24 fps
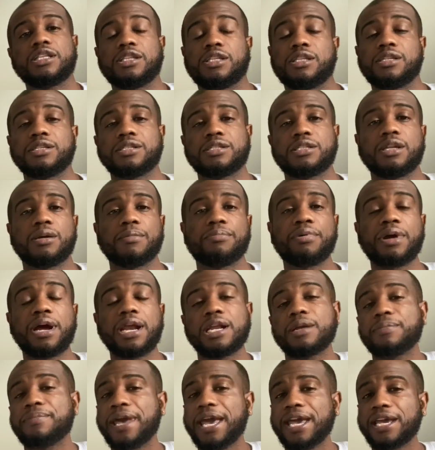just the
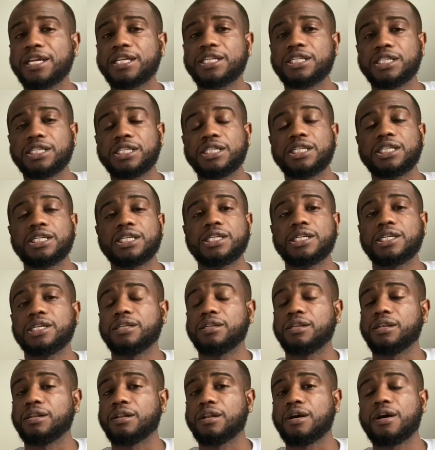product packaging
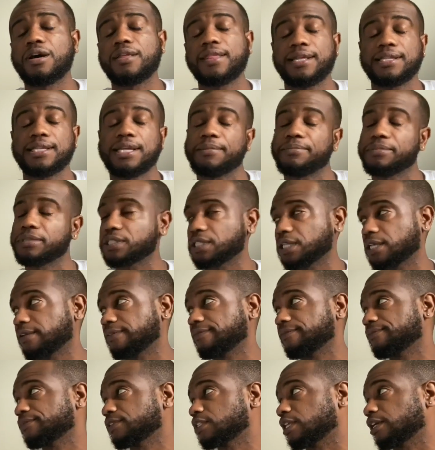and all that type of stuff.
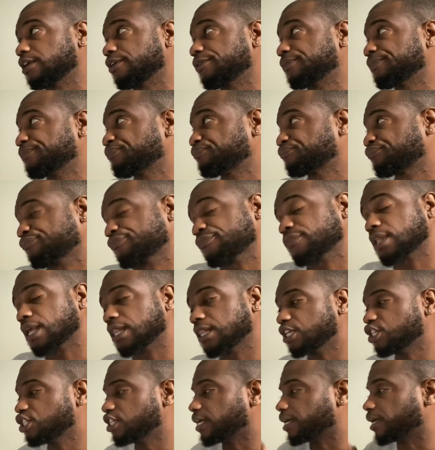So
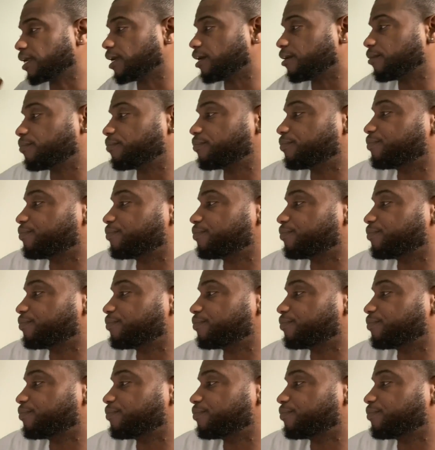let's check it out.